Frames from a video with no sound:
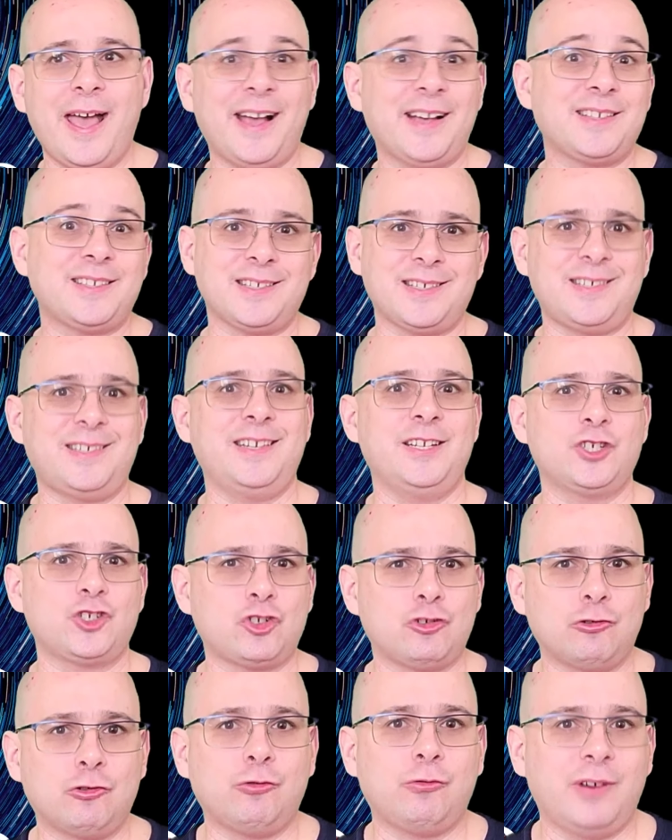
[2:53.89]

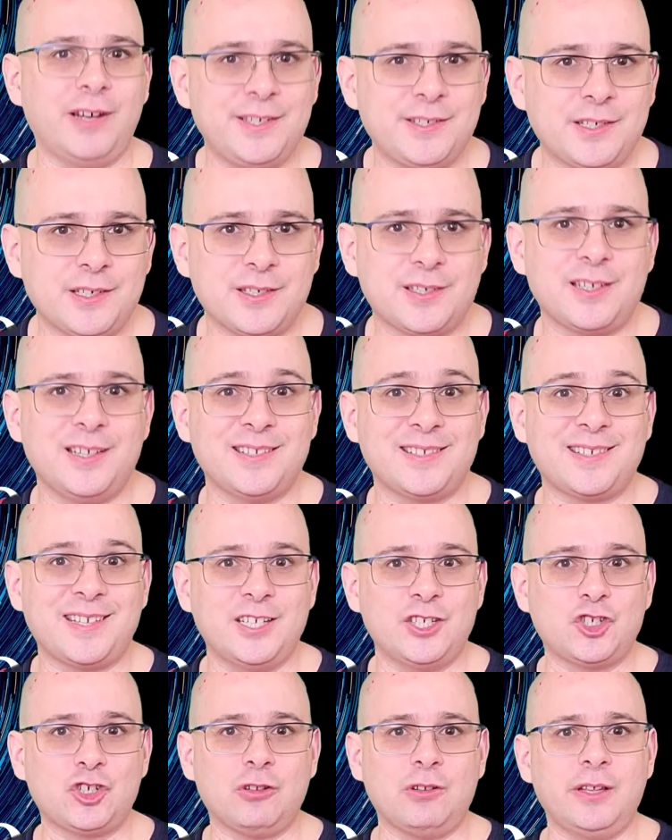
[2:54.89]
existential crisis,
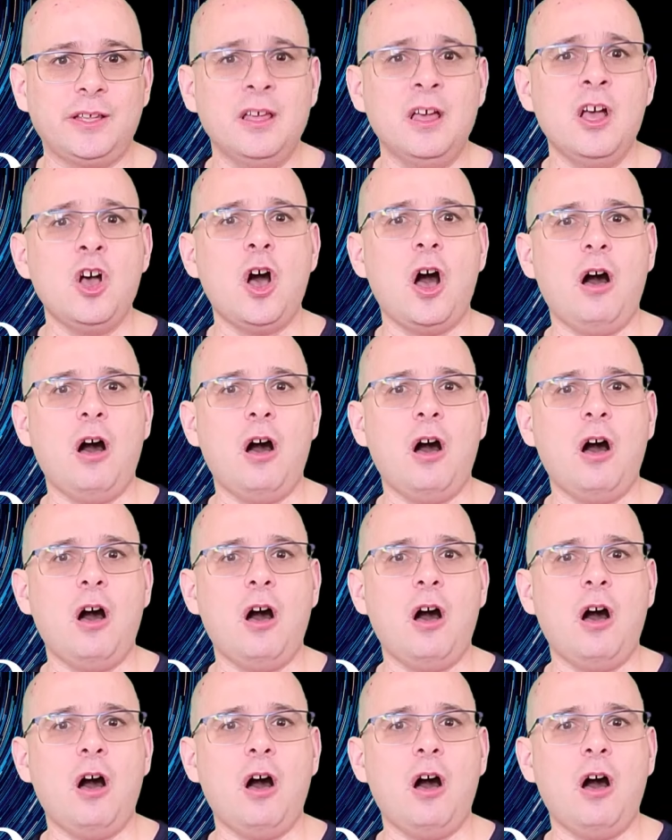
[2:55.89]
essentially,